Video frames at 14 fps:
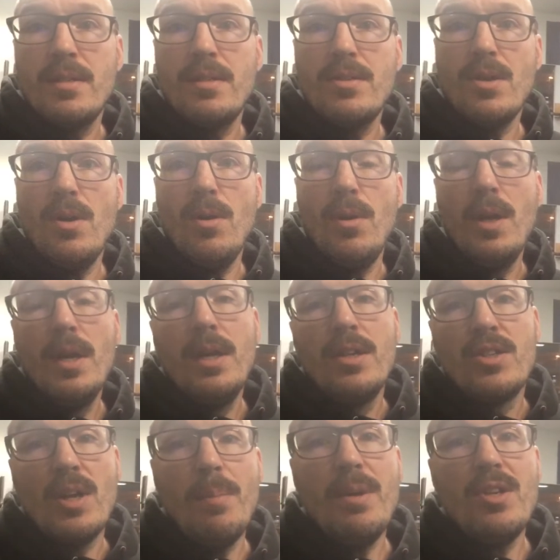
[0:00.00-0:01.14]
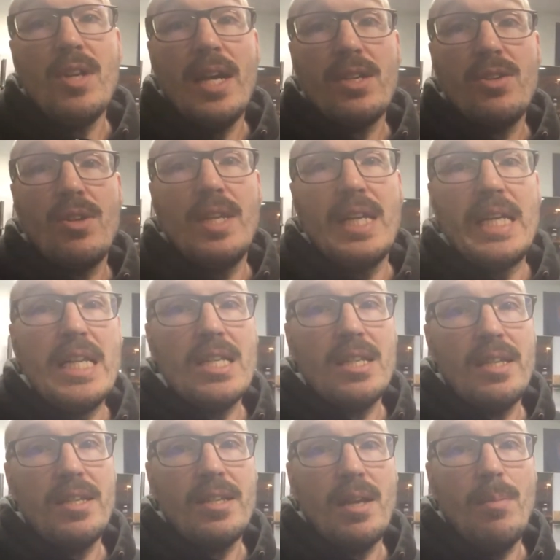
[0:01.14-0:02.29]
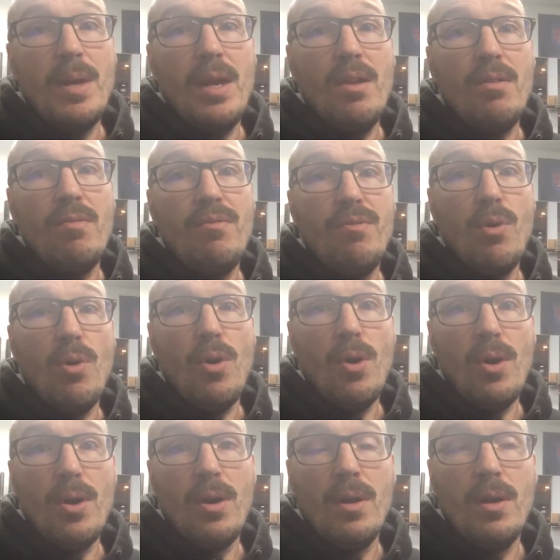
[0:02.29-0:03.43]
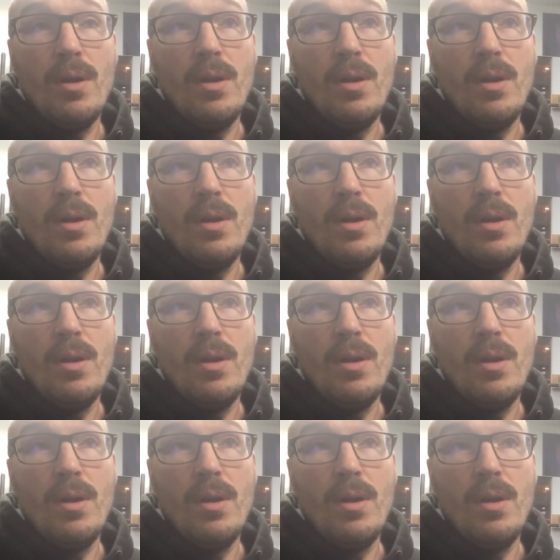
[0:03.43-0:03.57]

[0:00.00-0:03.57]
So jumping jacks you could easily sub in for,